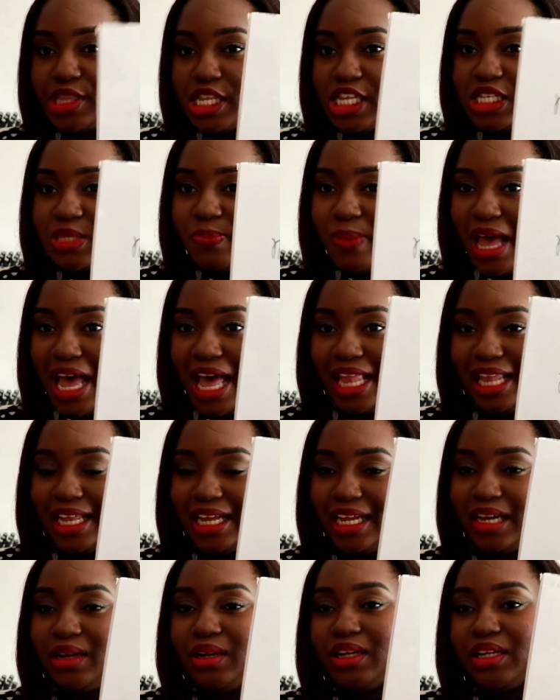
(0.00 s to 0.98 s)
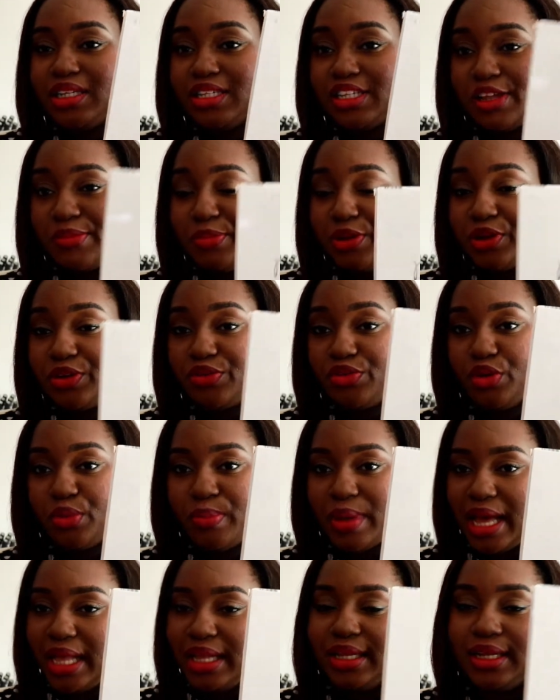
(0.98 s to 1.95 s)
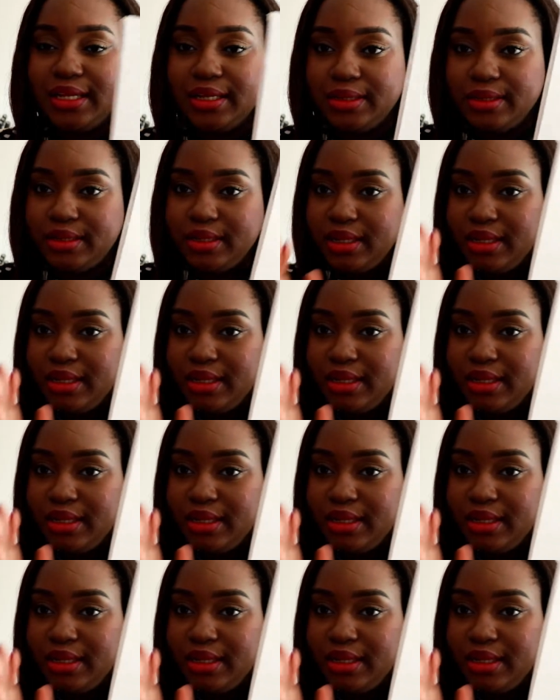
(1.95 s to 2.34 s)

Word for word: this palette is a beautiful palette.